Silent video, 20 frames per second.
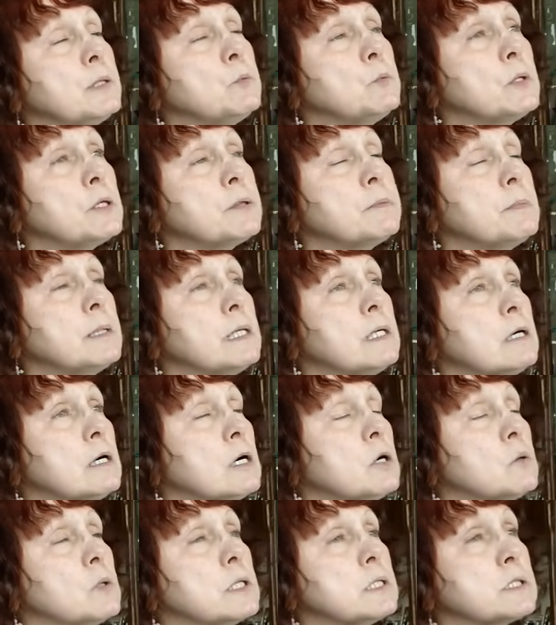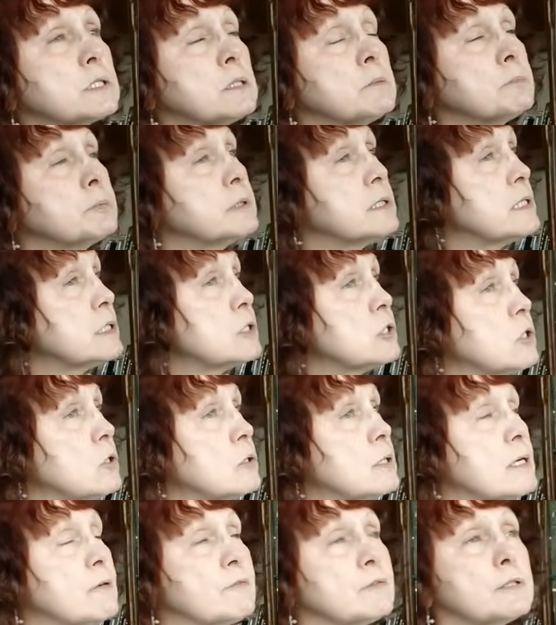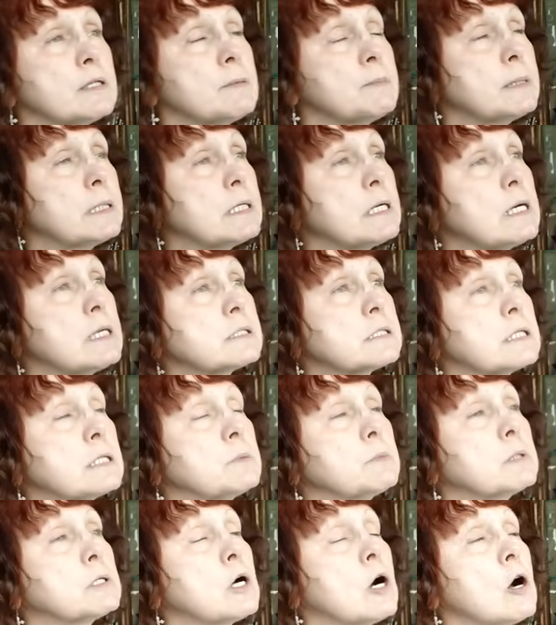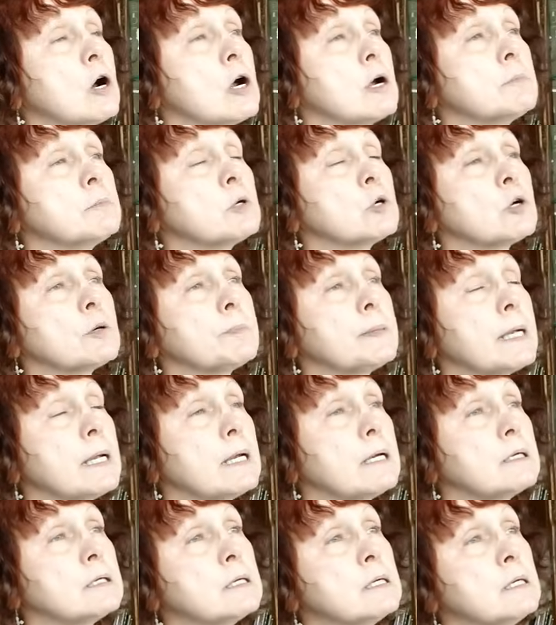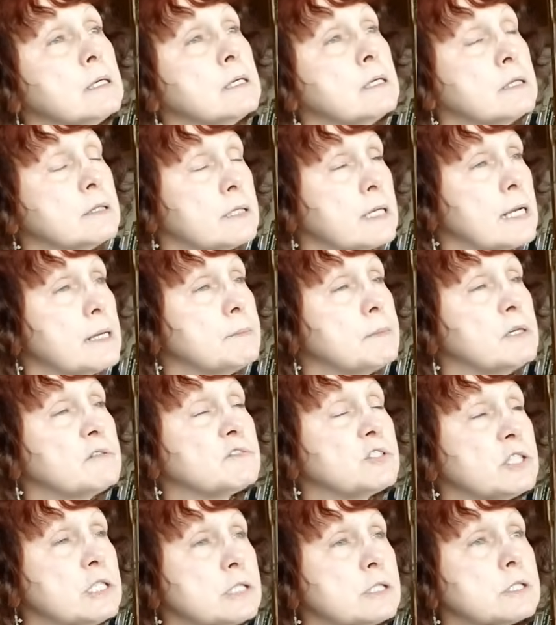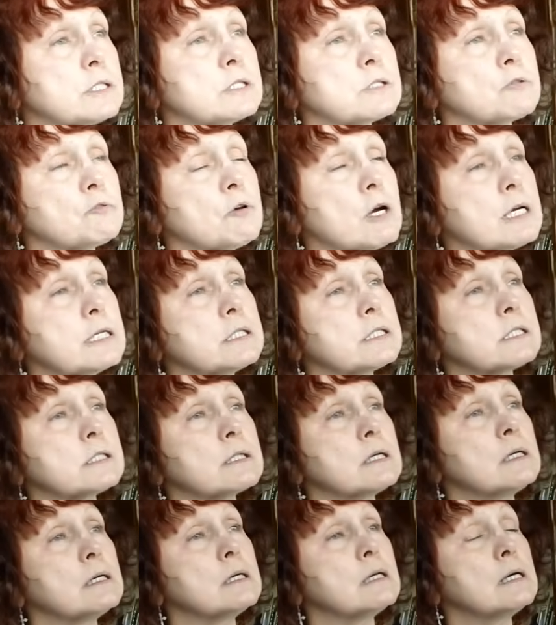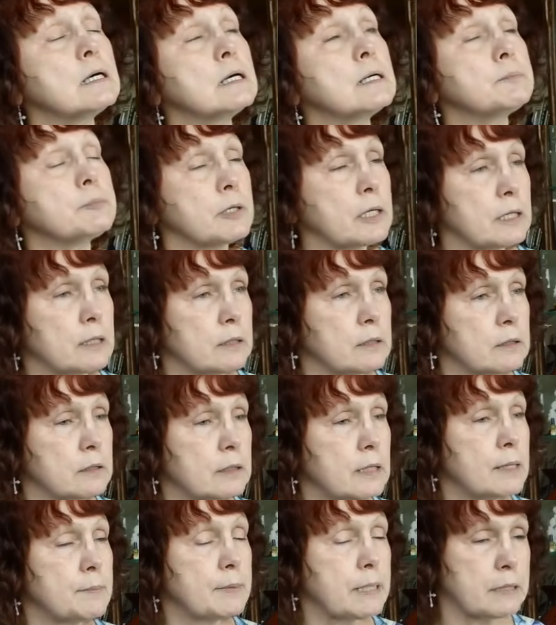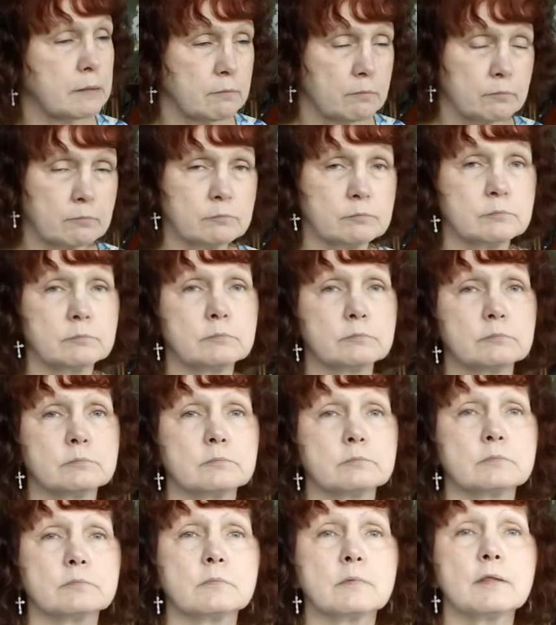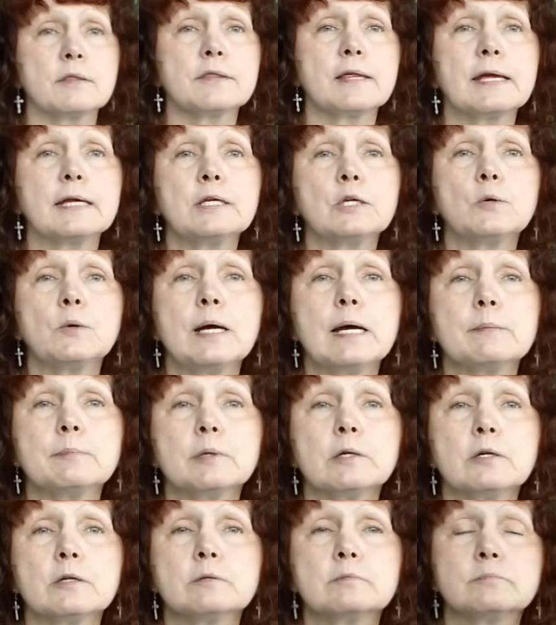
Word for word: with me always, and please don't ever let me cause anyone harm or pain. In the name of Jesus Christ, I pray. Amen. Thank you, Amber.